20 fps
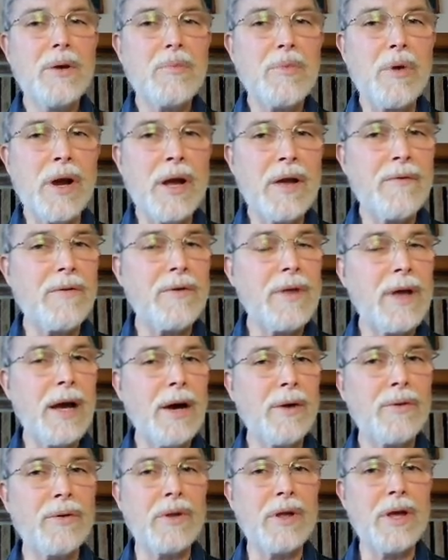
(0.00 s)
praying for the
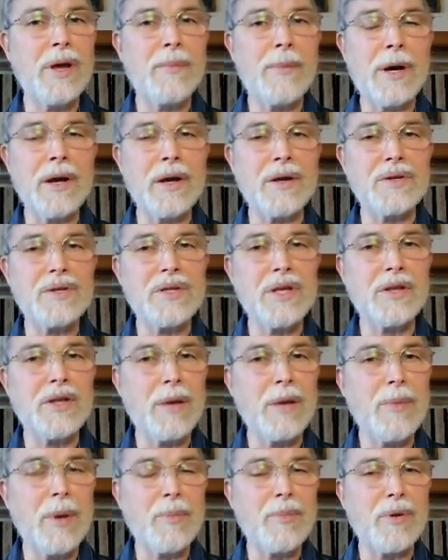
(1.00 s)
elderly among us that
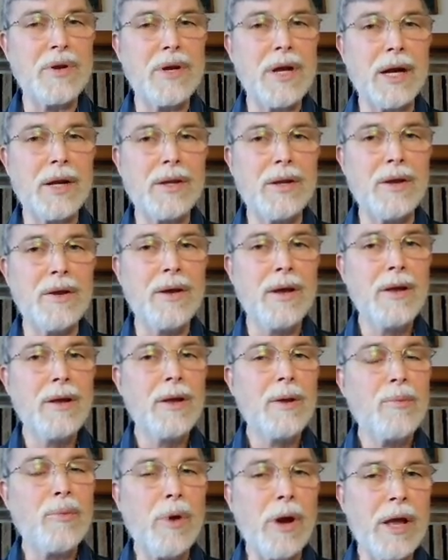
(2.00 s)
they be protected,
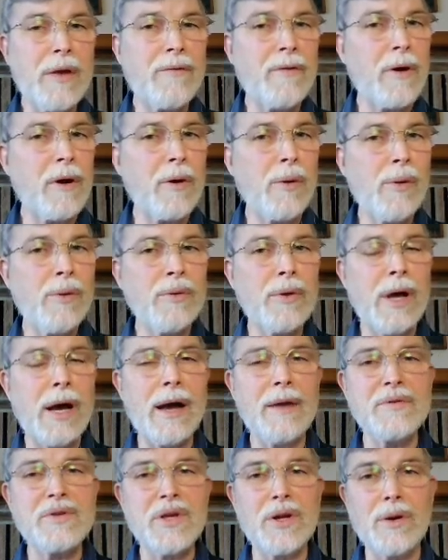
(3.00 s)
praying for our own
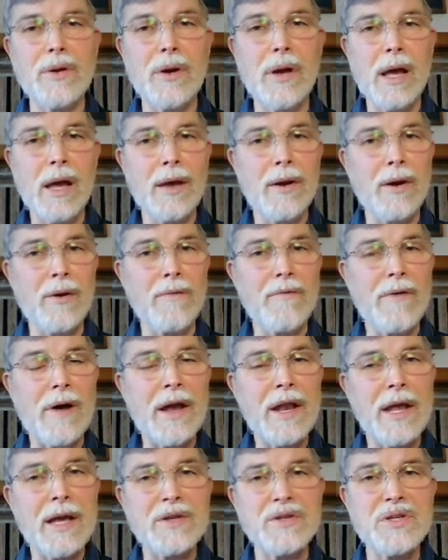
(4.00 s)
lives and our
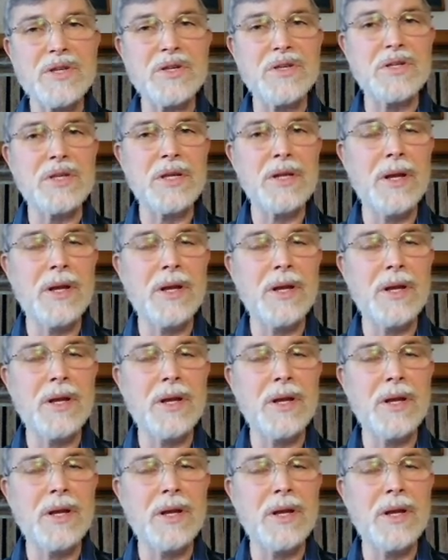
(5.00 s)
finances.